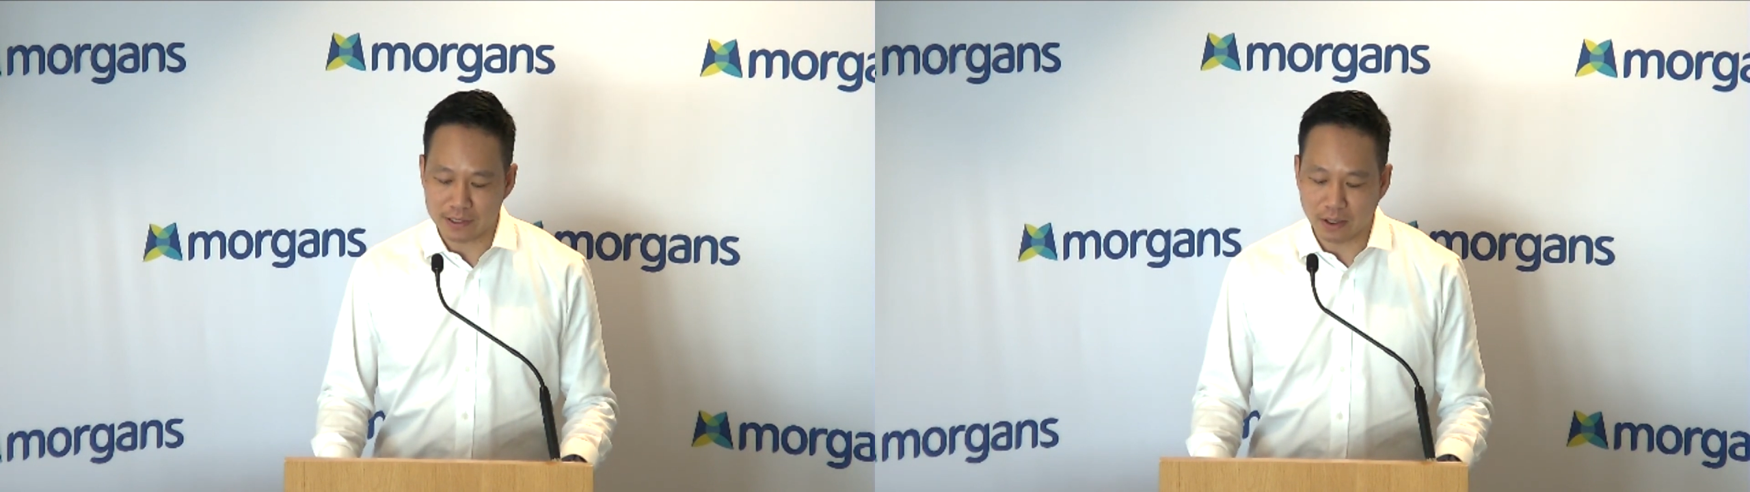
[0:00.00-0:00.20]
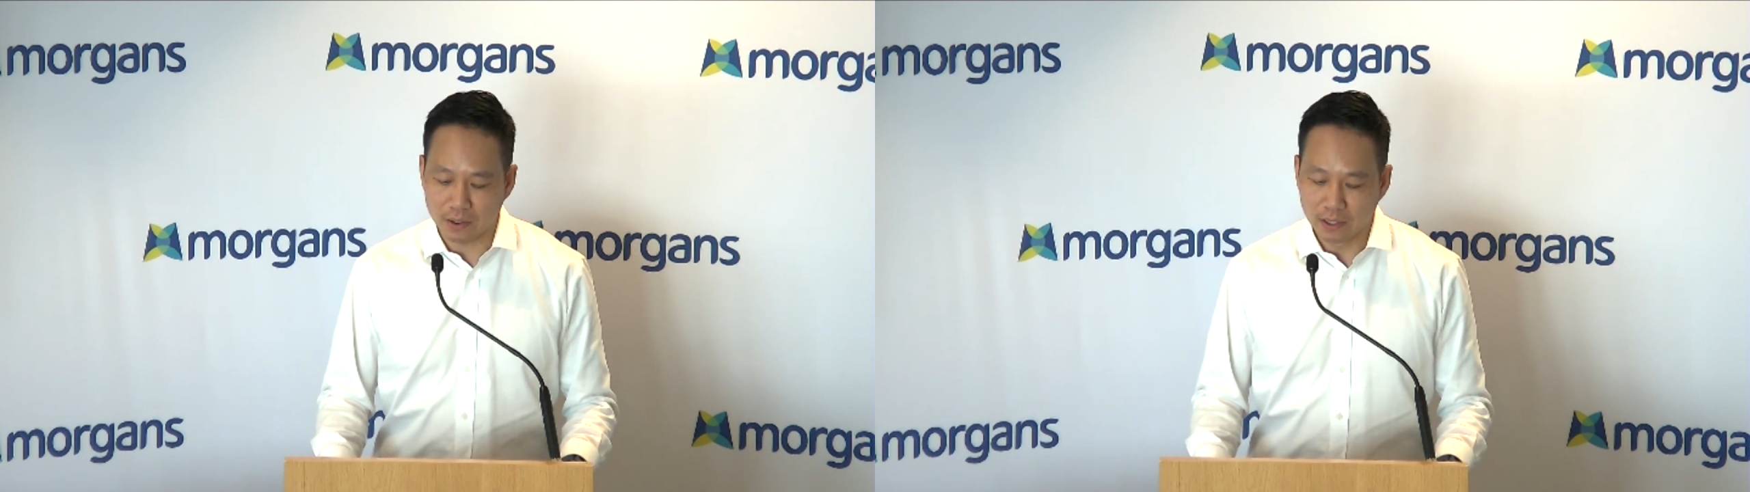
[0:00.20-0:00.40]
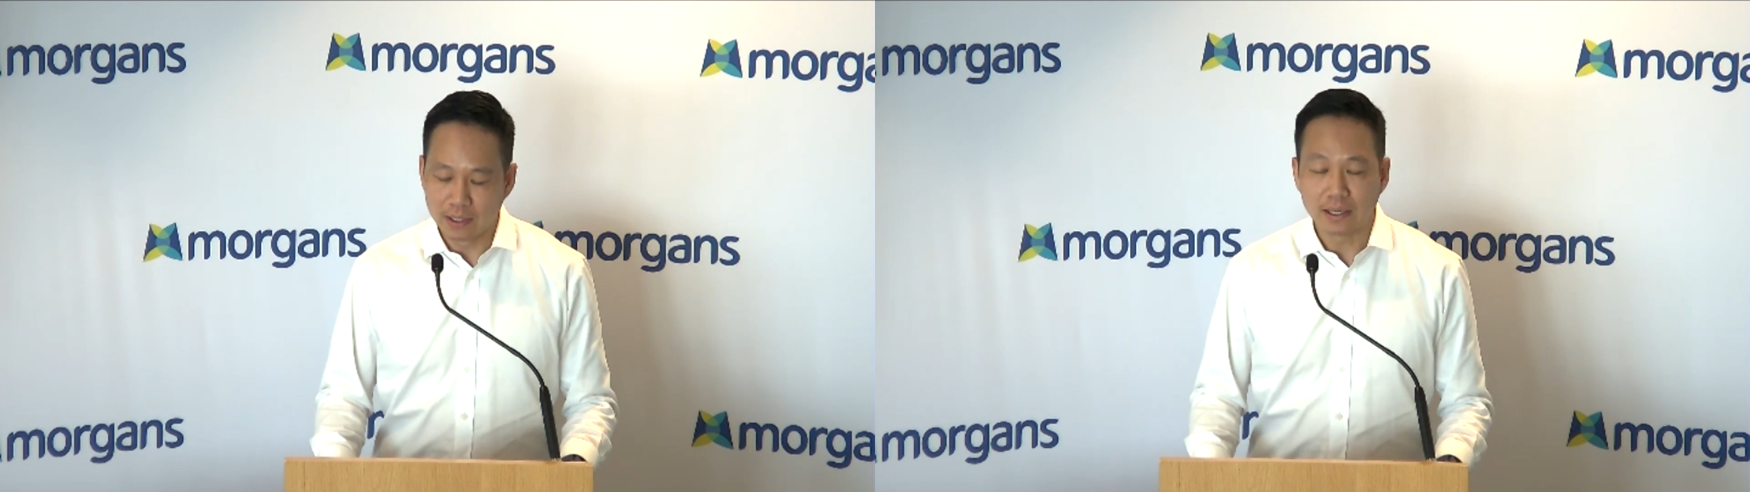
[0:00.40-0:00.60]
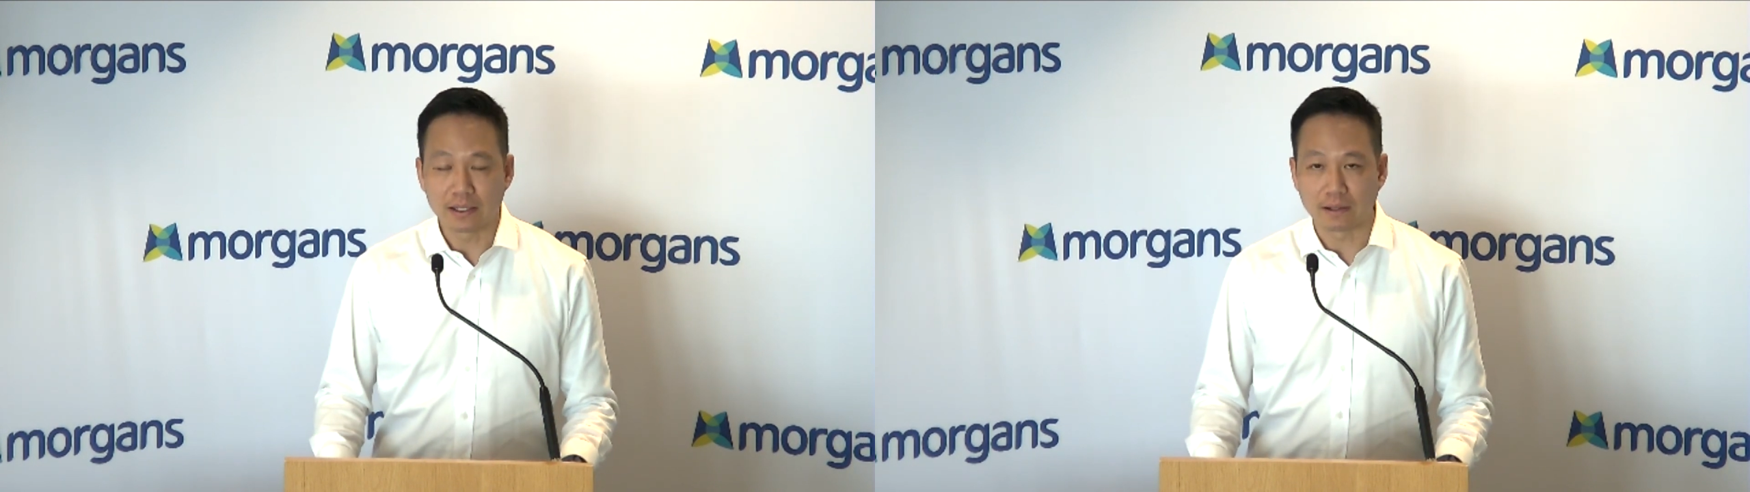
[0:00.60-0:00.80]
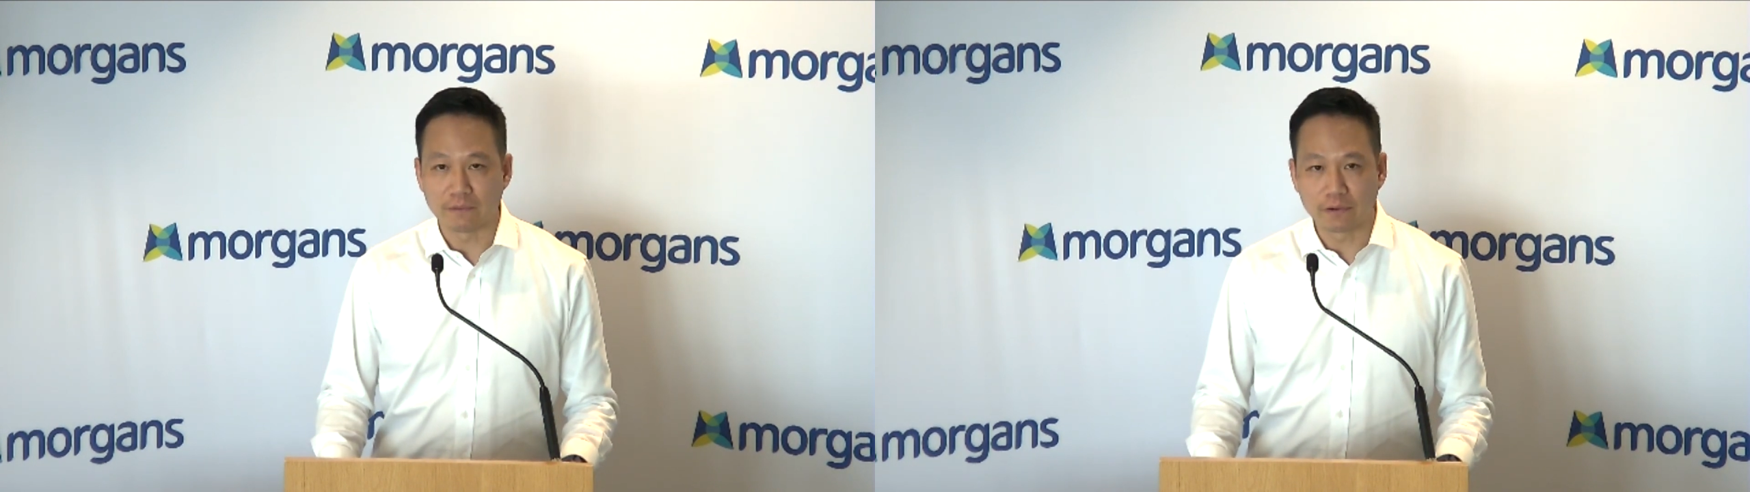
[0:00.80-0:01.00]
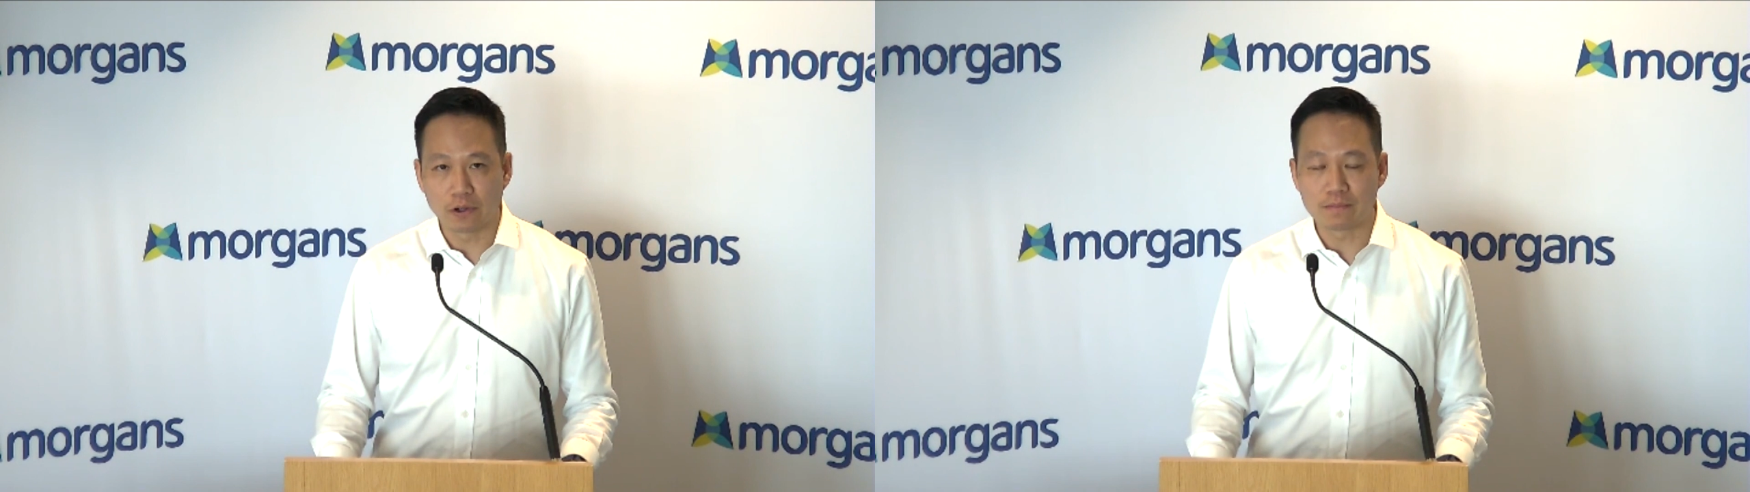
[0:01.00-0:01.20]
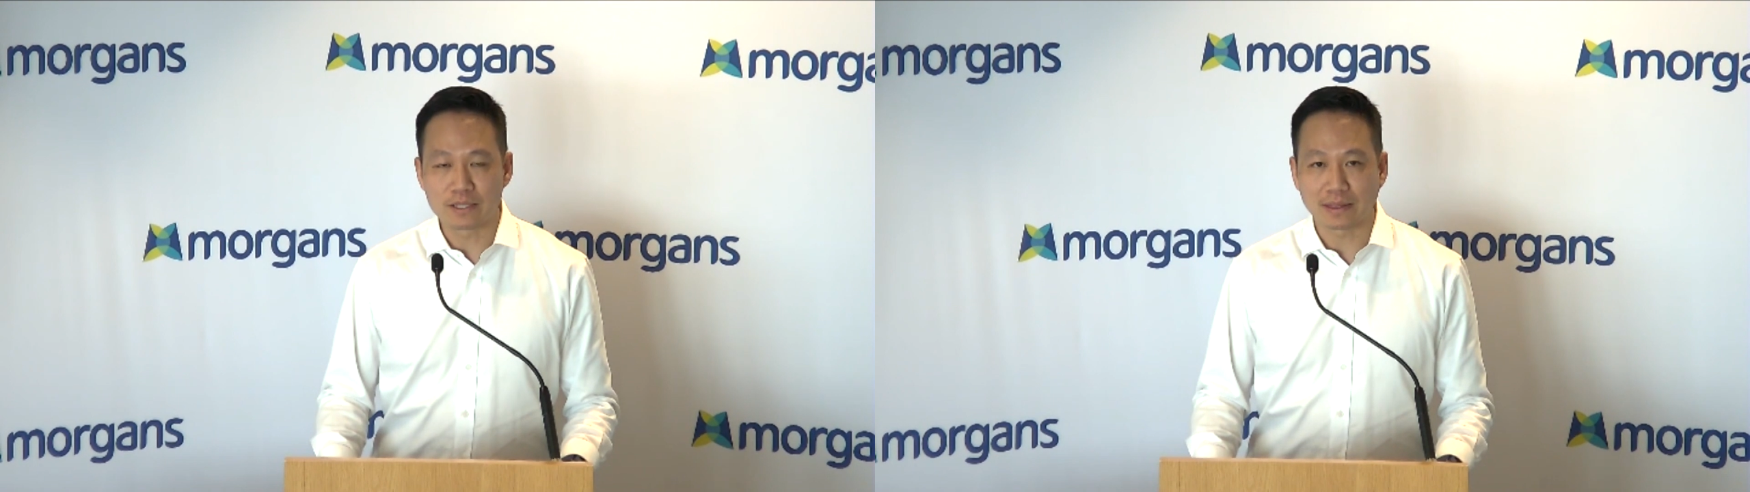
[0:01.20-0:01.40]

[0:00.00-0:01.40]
So it confirms